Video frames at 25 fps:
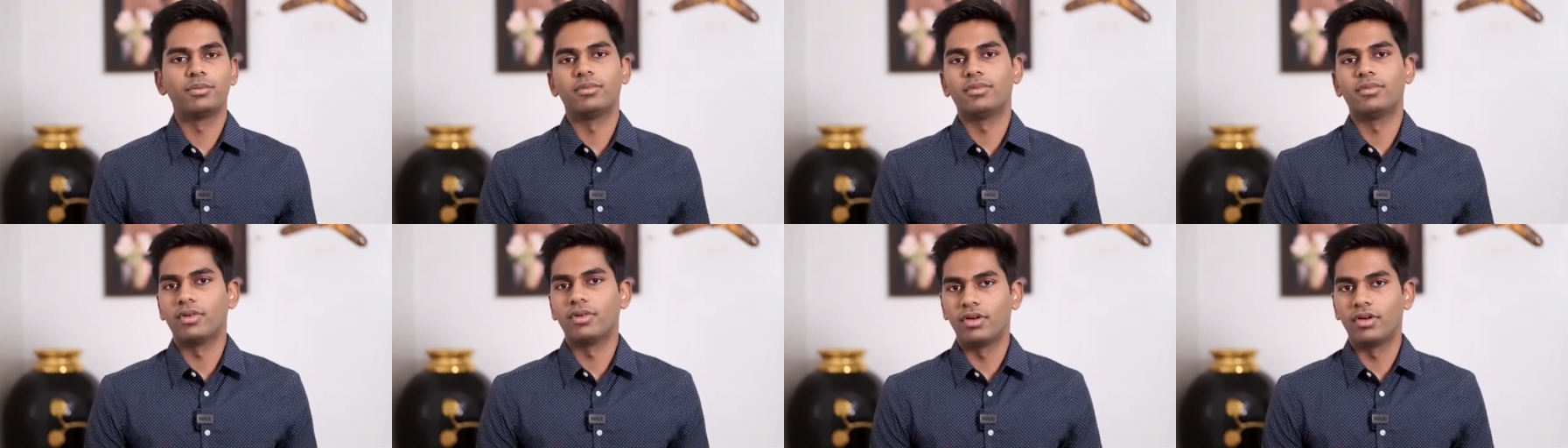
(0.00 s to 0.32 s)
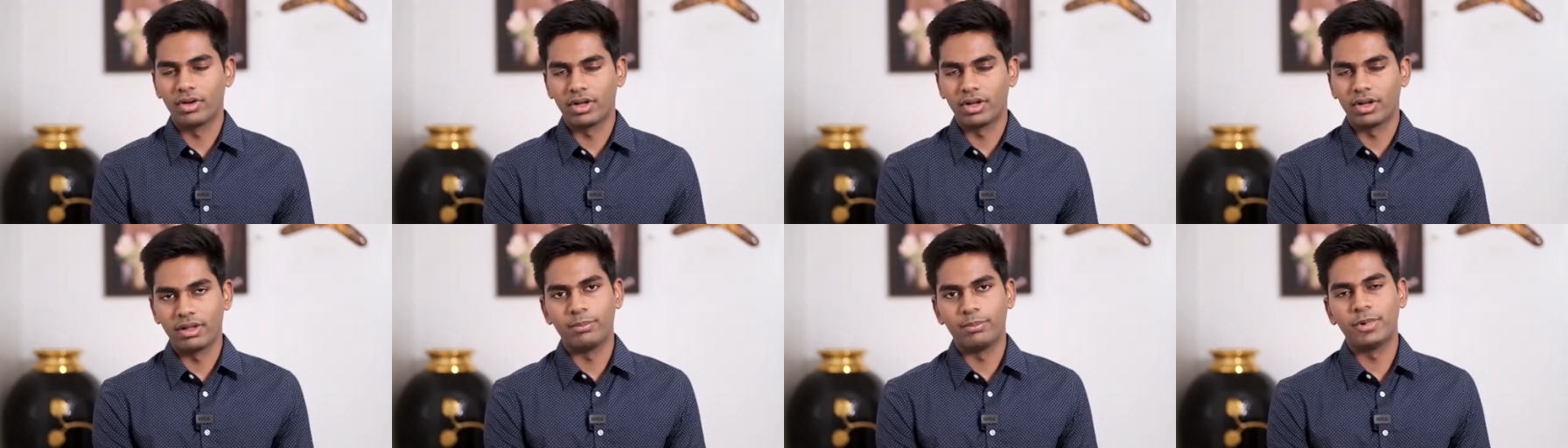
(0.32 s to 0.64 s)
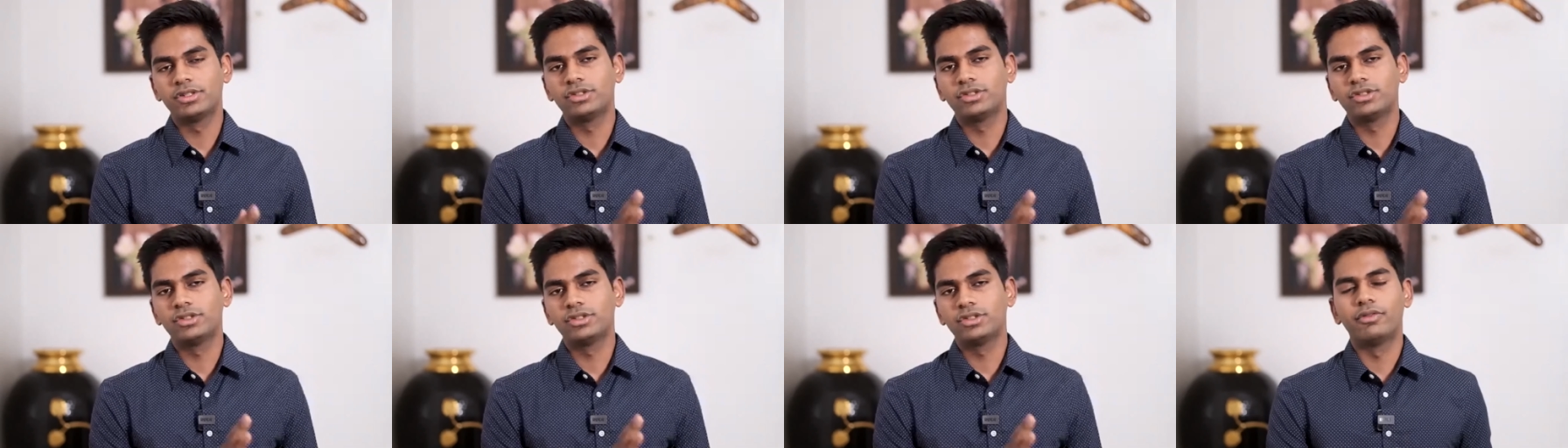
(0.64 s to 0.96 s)
okay pursuing
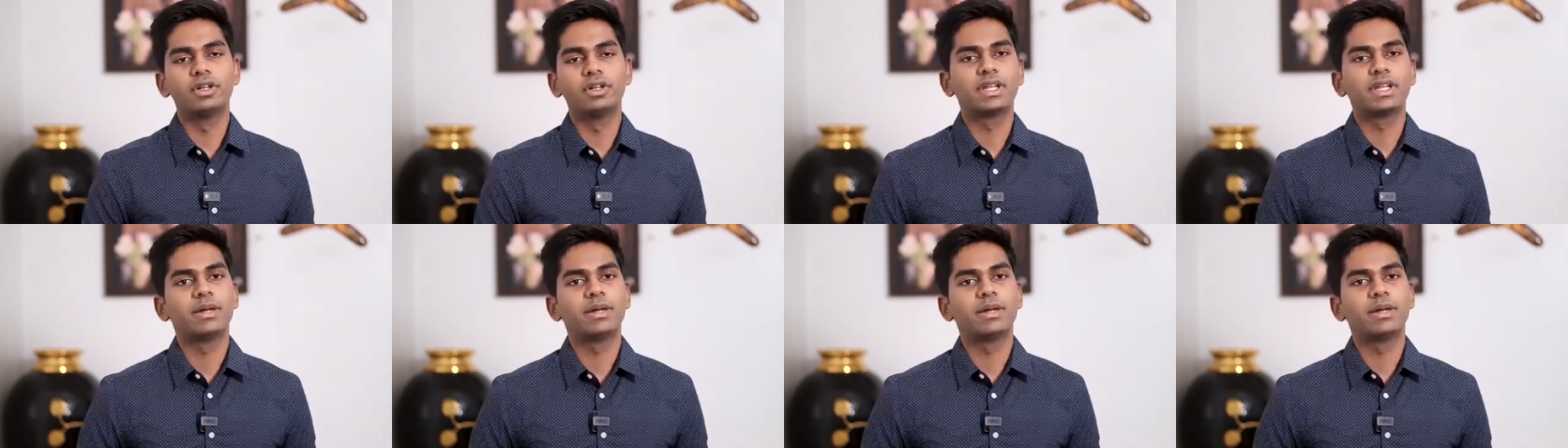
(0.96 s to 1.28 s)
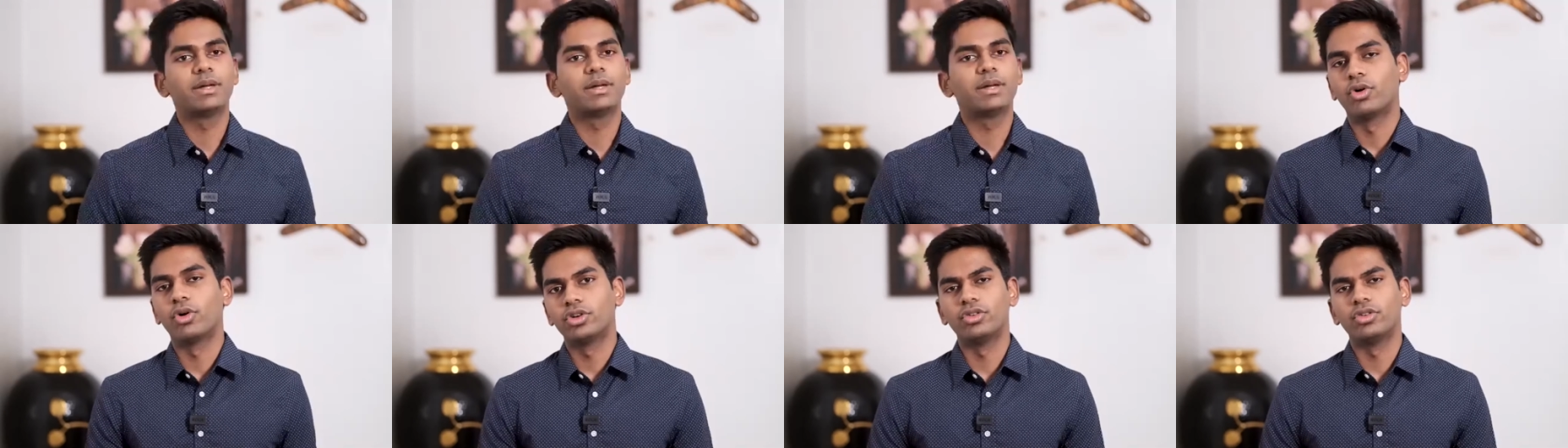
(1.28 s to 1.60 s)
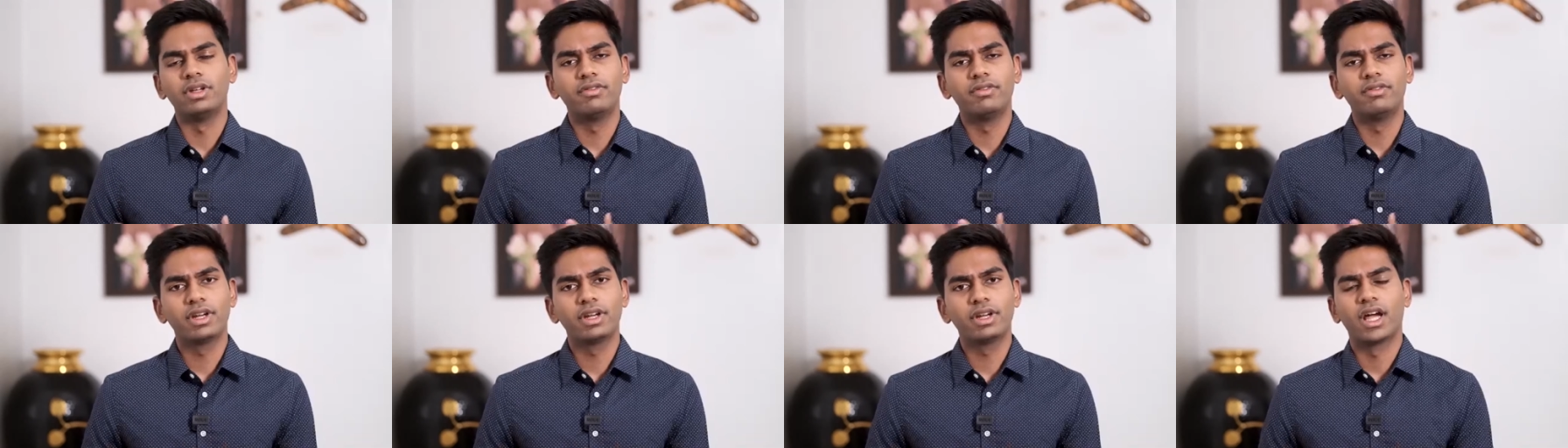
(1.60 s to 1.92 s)
full-time sport to even
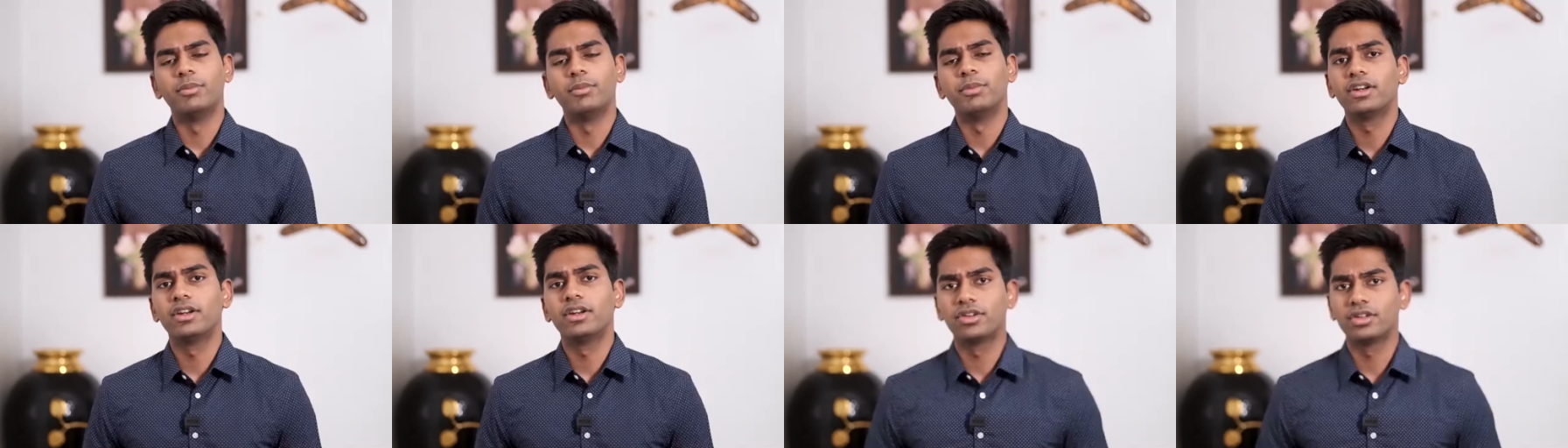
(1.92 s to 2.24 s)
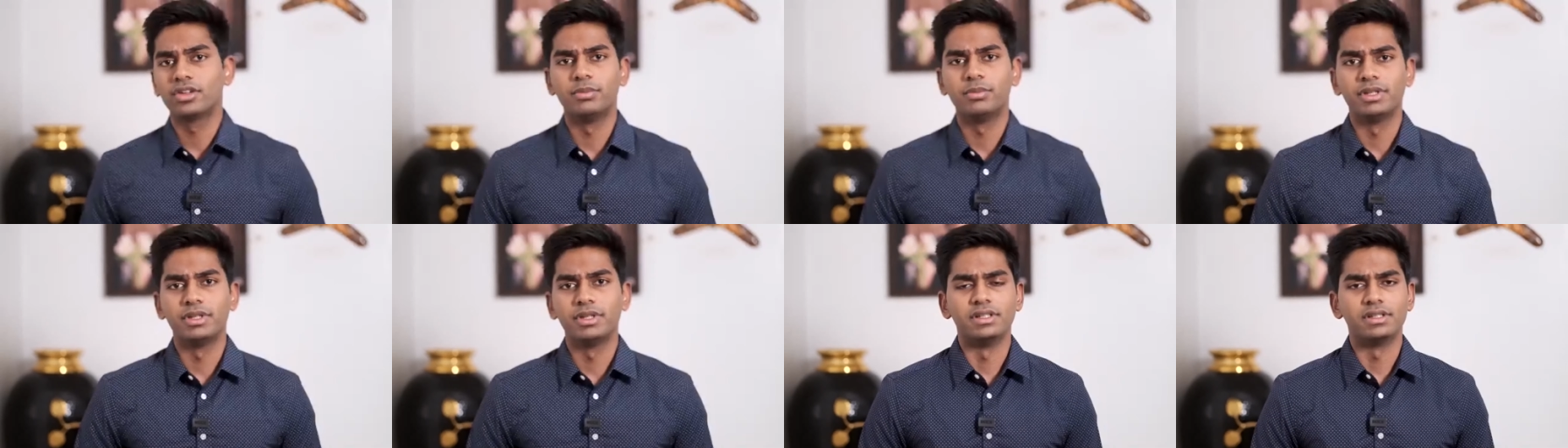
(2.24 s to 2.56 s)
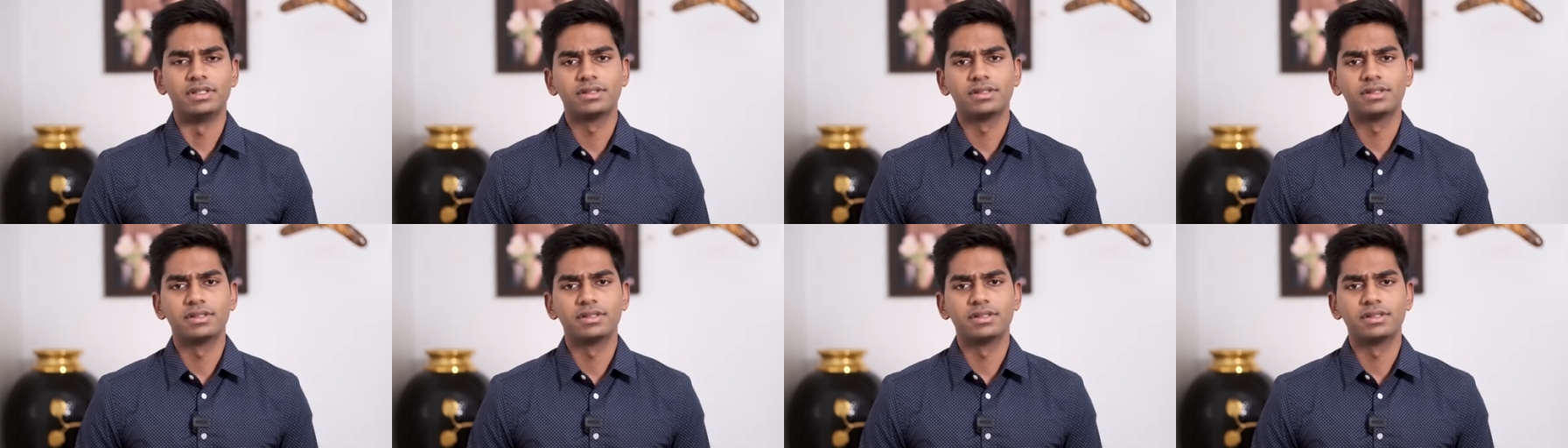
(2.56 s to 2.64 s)
coming into the business?